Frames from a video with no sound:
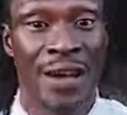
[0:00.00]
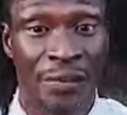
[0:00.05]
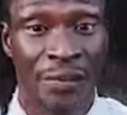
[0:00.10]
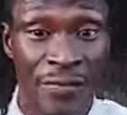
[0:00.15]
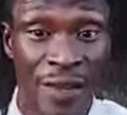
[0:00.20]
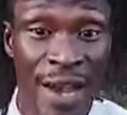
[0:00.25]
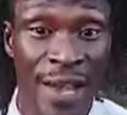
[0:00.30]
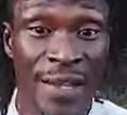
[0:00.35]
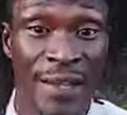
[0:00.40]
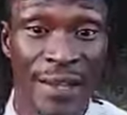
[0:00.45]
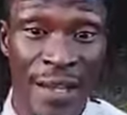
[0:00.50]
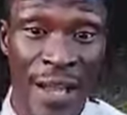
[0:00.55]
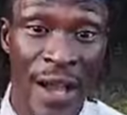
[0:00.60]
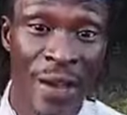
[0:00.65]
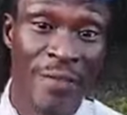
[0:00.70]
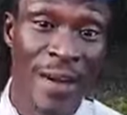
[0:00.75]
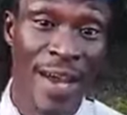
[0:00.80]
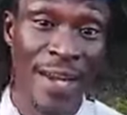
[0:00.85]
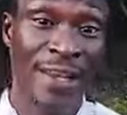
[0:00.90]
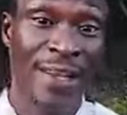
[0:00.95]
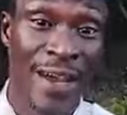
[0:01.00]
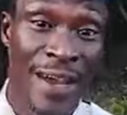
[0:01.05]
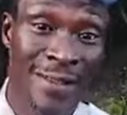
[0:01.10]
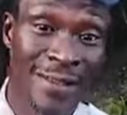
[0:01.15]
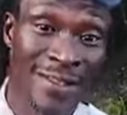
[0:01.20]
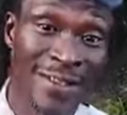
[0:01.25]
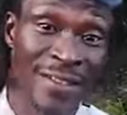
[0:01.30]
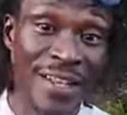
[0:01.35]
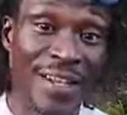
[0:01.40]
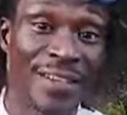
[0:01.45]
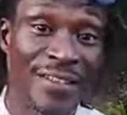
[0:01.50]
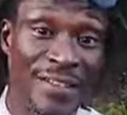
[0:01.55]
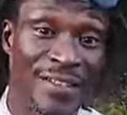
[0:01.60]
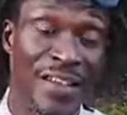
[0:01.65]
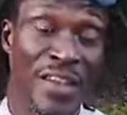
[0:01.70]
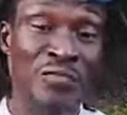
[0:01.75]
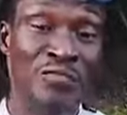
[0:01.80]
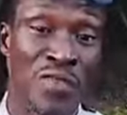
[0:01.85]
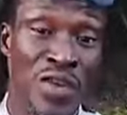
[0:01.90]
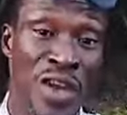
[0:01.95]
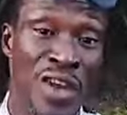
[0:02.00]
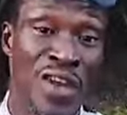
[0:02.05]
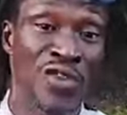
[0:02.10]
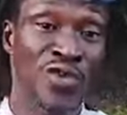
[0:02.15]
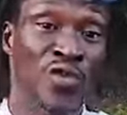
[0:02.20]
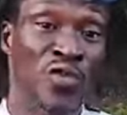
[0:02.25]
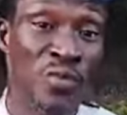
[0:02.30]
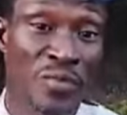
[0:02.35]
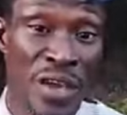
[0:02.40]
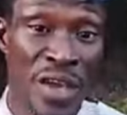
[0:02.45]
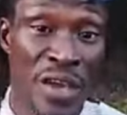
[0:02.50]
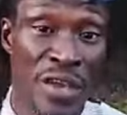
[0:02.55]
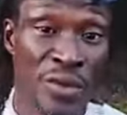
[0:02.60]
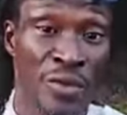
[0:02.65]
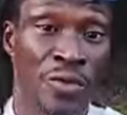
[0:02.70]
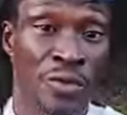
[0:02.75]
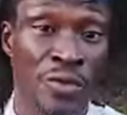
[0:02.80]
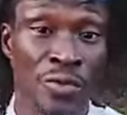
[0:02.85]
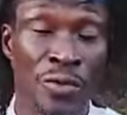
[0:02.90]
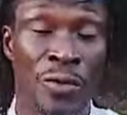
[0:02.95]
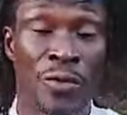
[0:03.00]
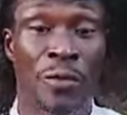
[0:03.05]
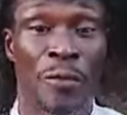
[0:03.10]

Right now, right now, today, today, me and you, me and you.